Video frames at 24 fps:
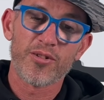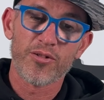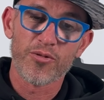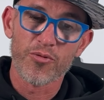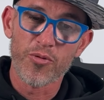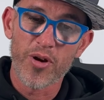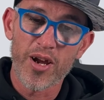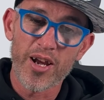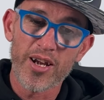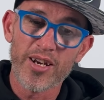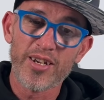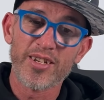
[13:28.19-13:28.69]

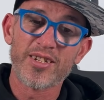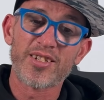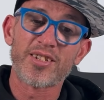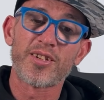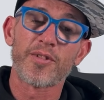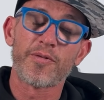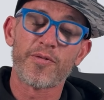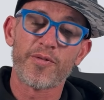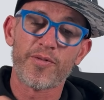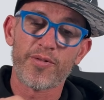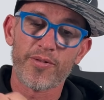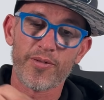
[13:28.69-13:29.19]
Really
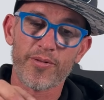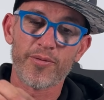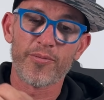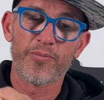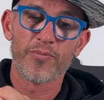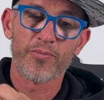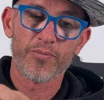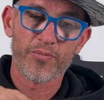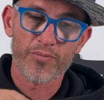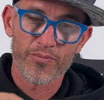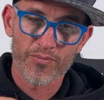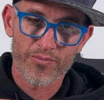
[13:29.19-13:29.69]
stiff,
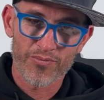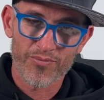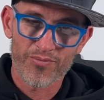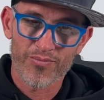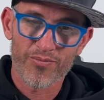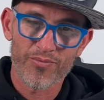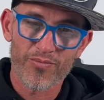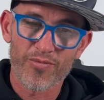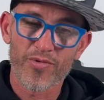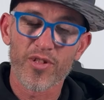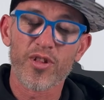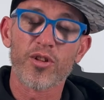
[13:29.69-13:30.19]

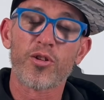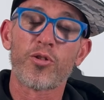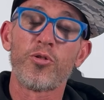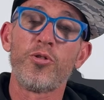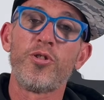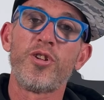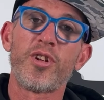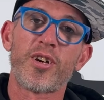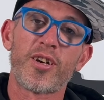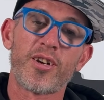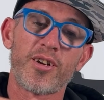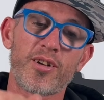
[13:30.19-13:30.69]

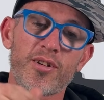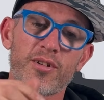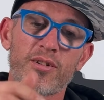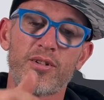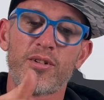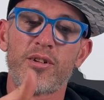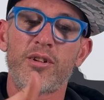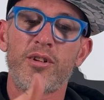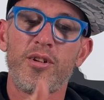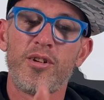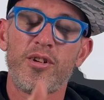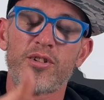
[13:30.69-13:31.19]
good,
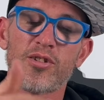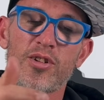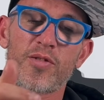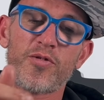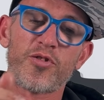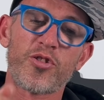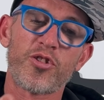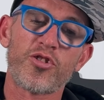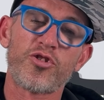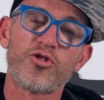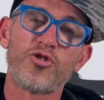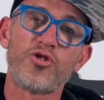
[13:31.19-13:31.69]
it's
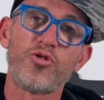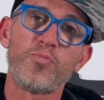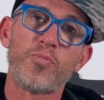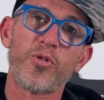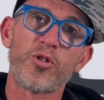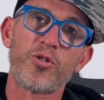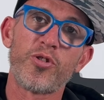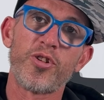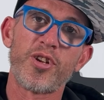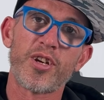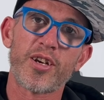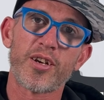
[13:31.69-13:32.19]
got a super
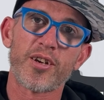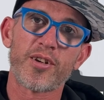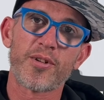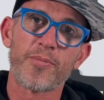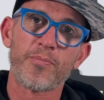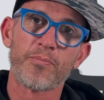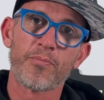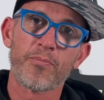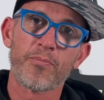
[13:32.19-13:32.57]
good